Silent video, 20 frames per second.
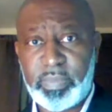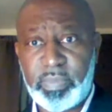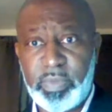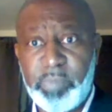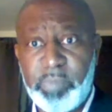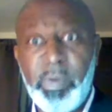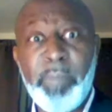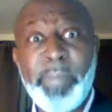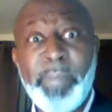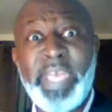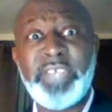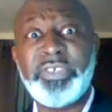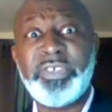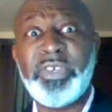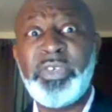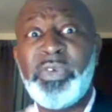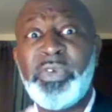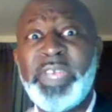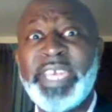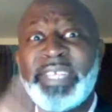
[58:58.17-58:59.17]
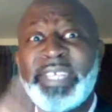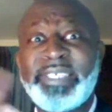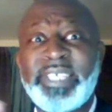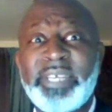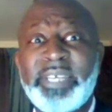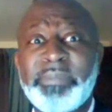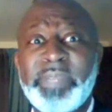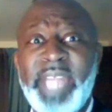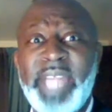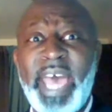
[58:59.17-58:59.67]
But make sure you get
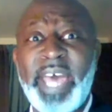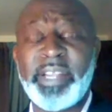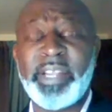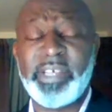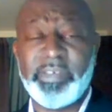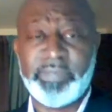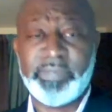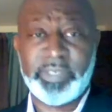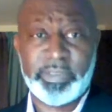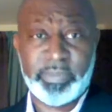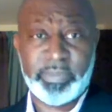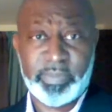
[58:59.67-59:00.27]
something out of it.